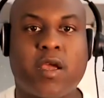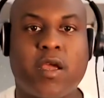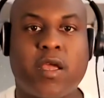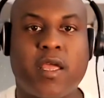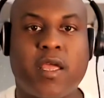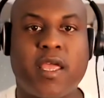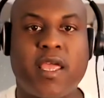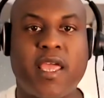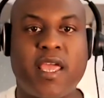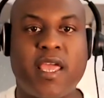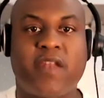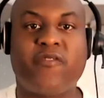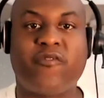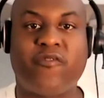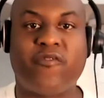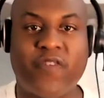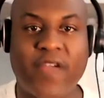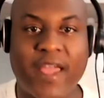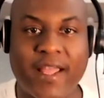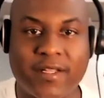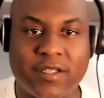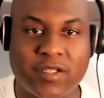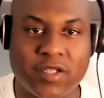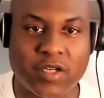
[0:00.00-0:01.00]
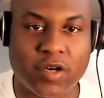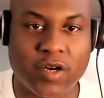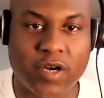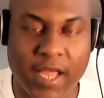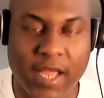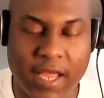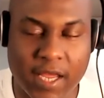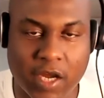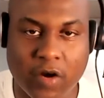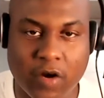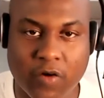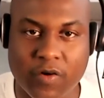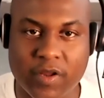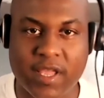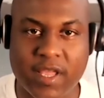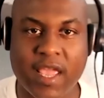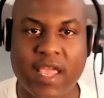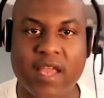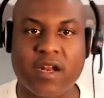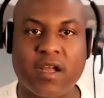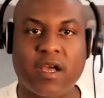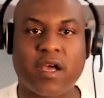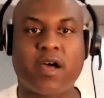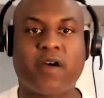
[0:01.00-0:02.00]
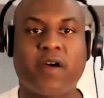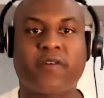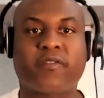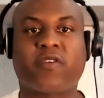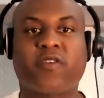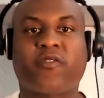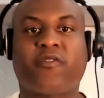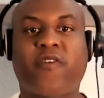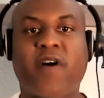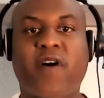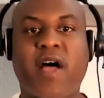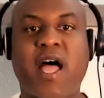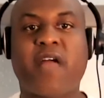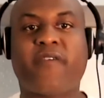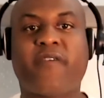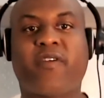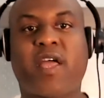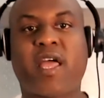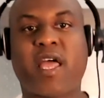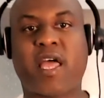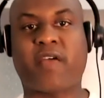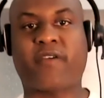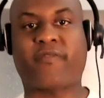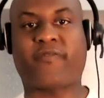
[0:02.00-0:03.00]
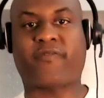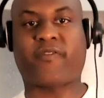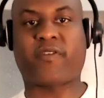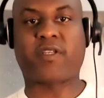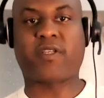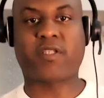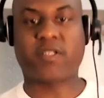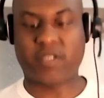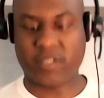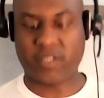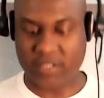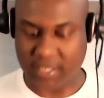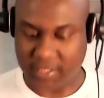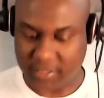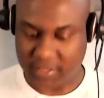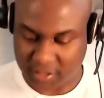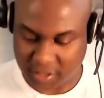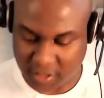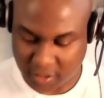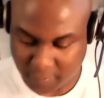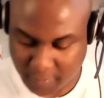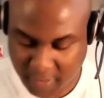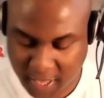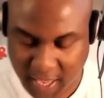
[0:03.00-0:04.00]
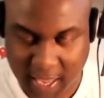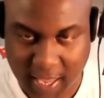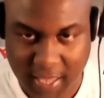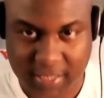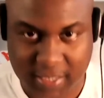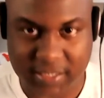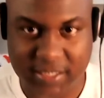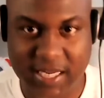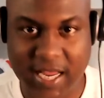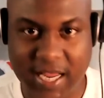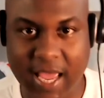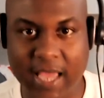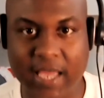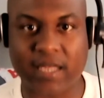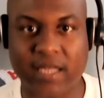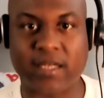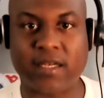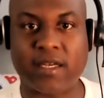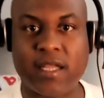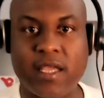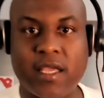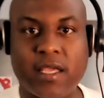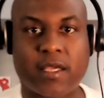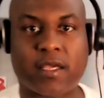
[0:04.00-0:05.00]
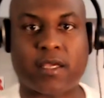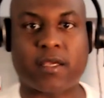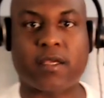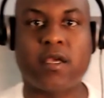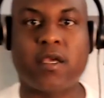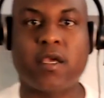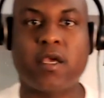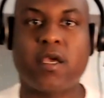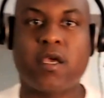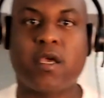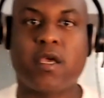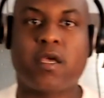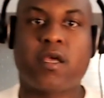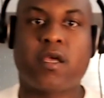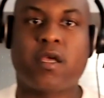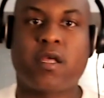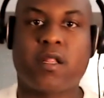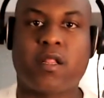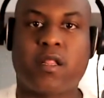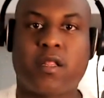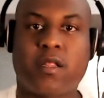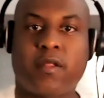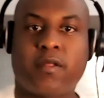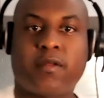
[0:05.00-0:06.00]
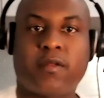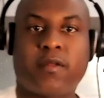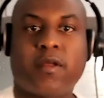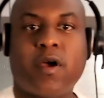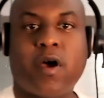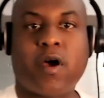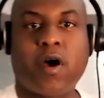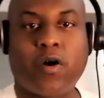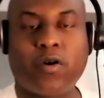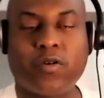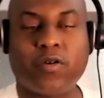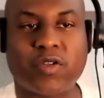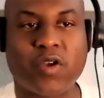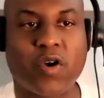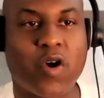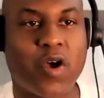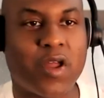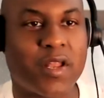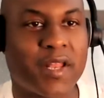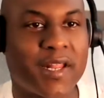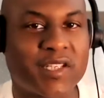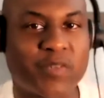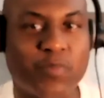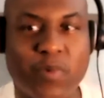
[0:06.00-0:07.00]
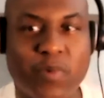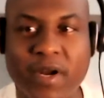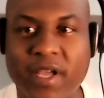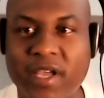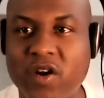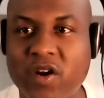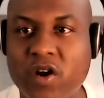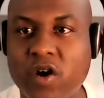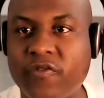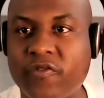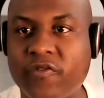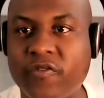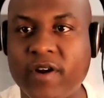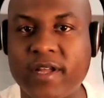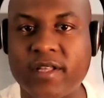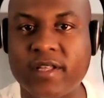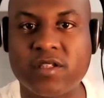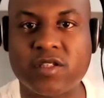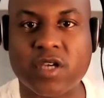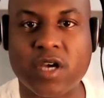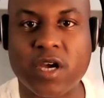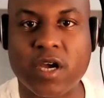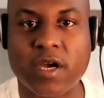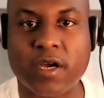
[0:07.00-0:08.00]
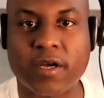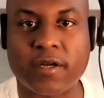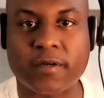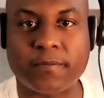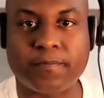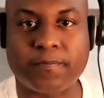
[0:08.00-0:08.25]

inventor and creator of the 5F system and technique. Hold on, let's bring in our friend John.